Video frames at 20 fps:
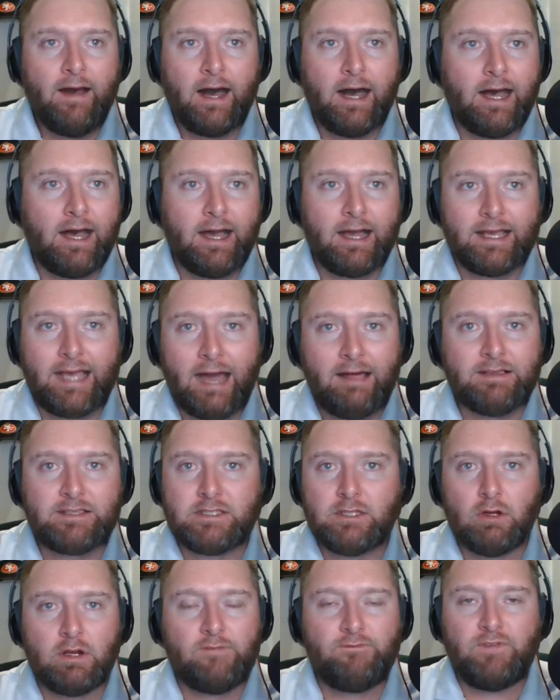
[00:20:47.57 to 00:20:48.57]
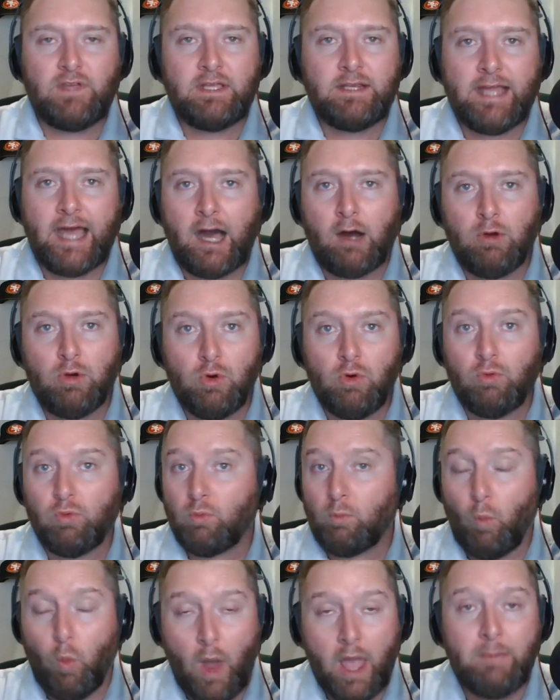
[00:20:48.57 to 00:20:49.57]
uh, a guy like Sione Finau,
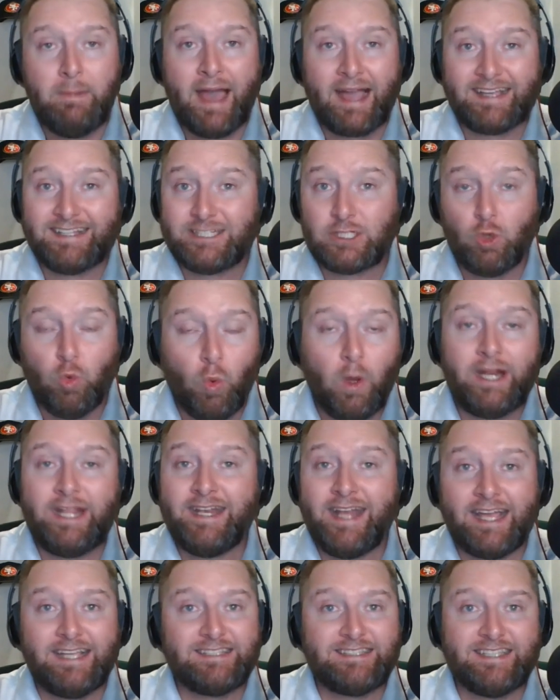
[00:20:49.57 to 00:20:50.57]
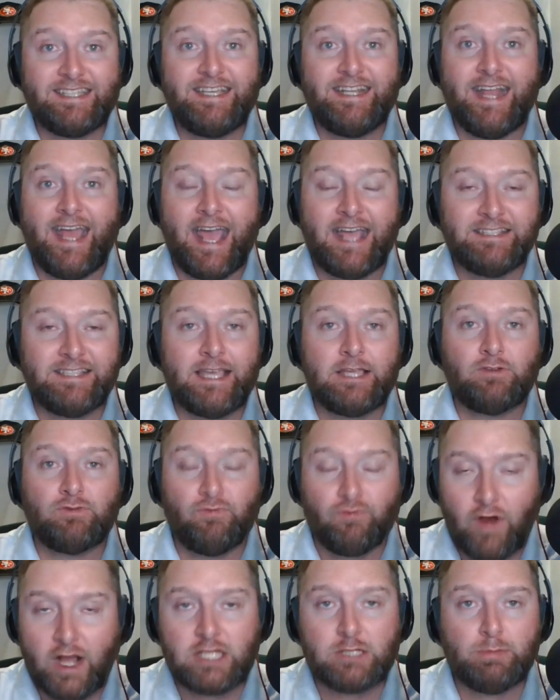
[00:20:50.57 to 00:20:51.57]
who way back in 2019 as a
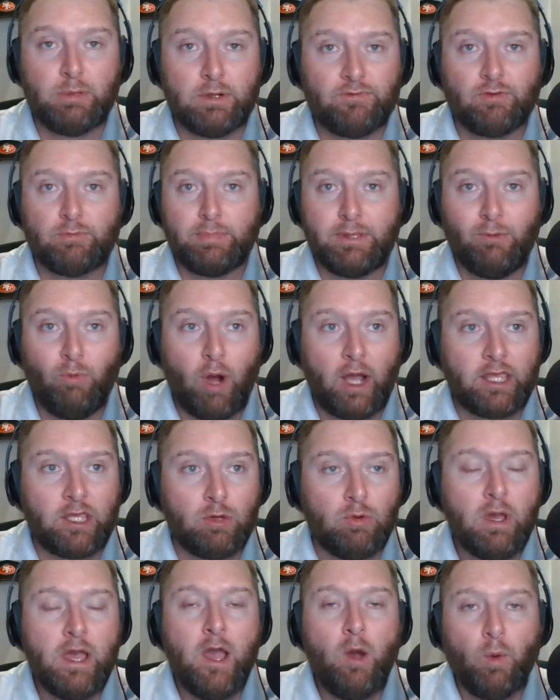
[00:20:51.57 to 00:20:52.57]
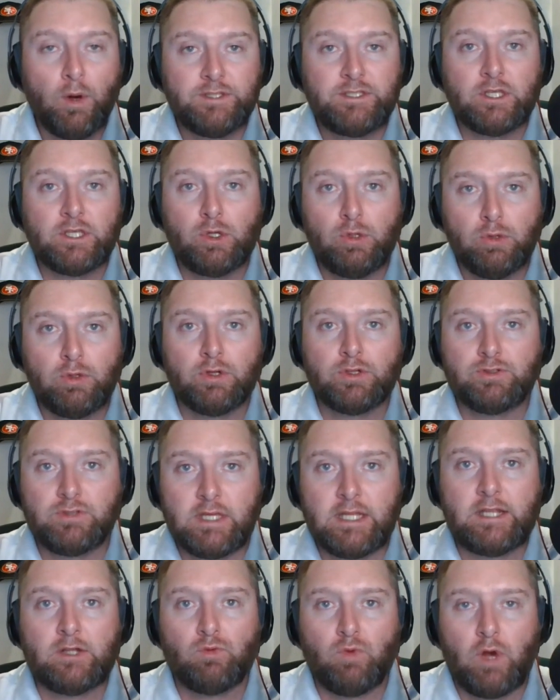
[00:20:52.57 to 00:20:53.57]
freshman for BYU was the Cougars'
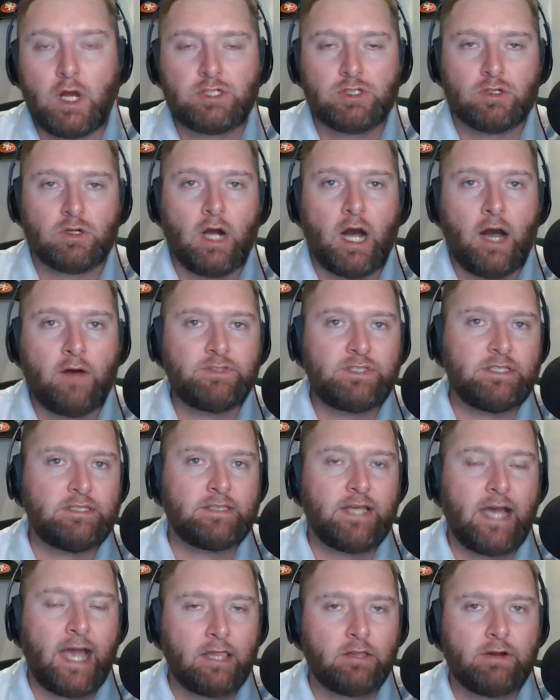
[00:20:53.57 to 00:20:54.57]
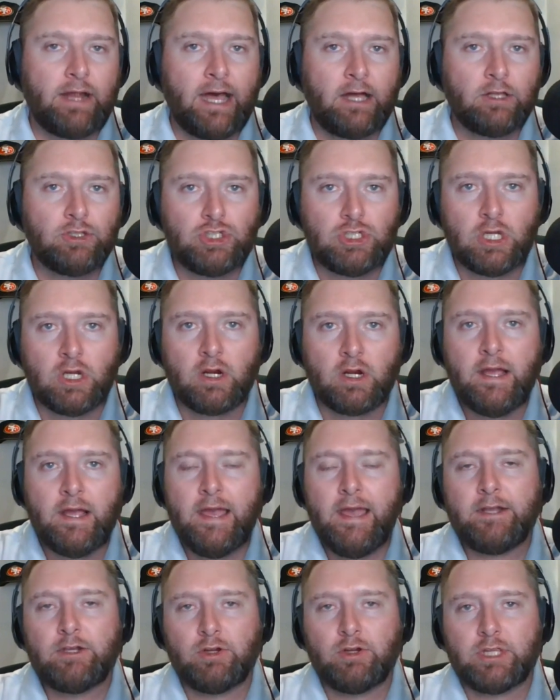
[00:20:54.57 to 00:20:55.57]
leading rusher. Obviously, Tyler Allgeier
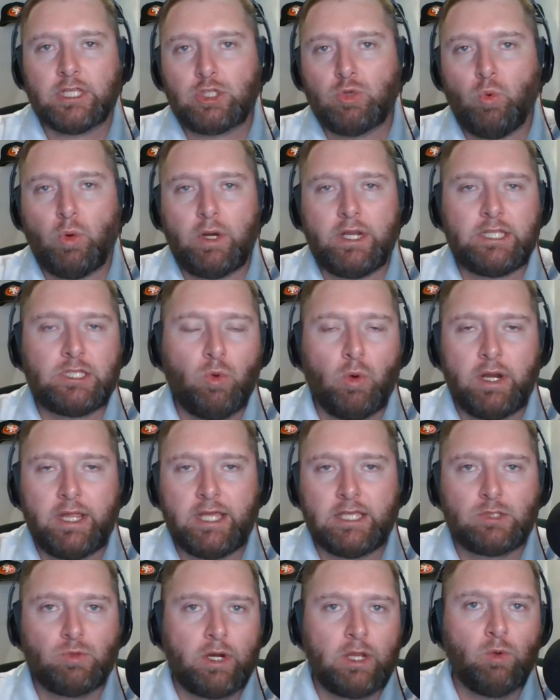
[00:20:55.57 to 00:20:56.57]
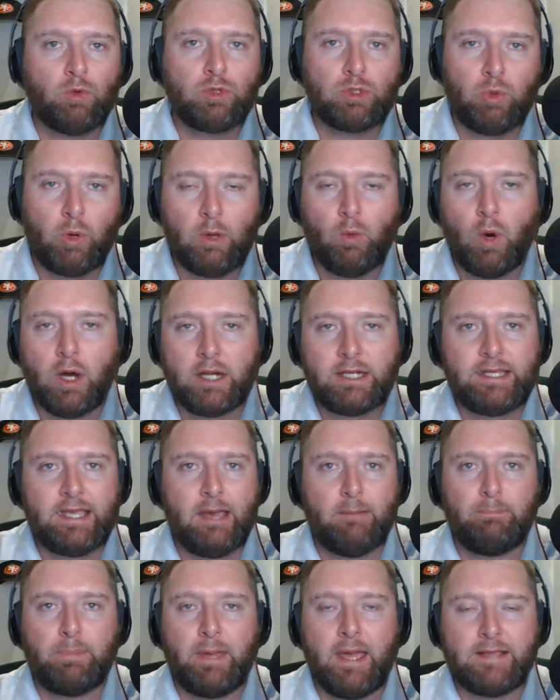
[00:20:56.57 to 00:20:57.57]
during the 2020 and 2021 2021
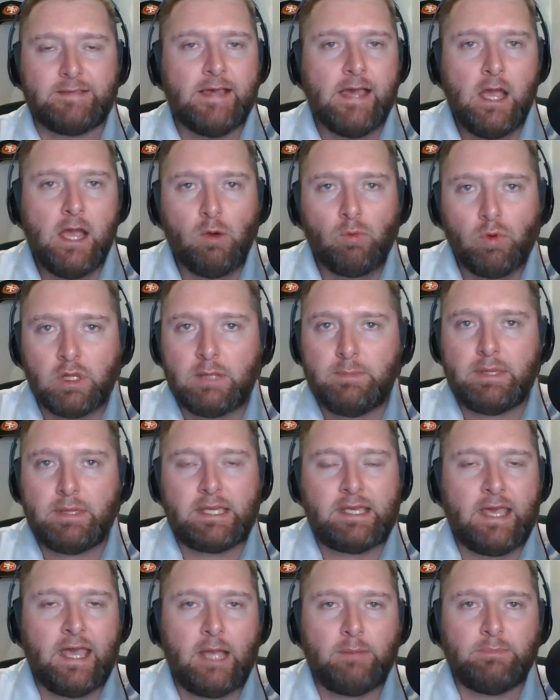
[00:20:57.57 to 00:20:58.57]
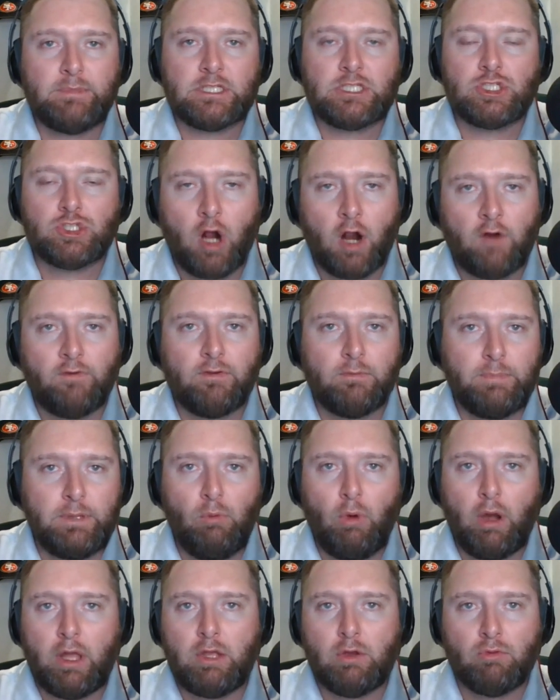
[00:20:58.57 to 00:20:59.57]
campaigns, really became the star for
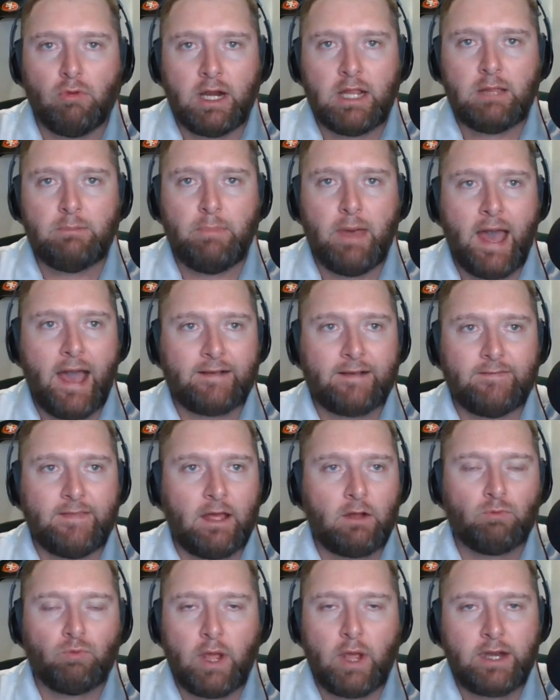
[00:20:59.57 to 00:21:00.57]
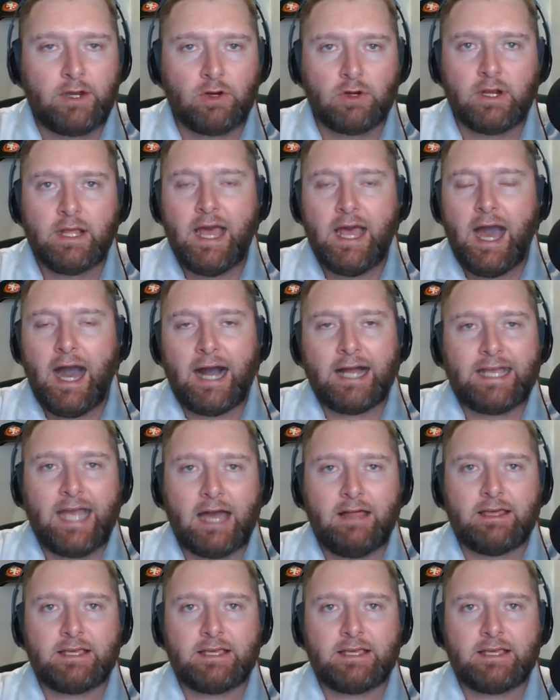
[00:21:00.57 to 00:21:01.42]
BYU running back, and that rendered a guy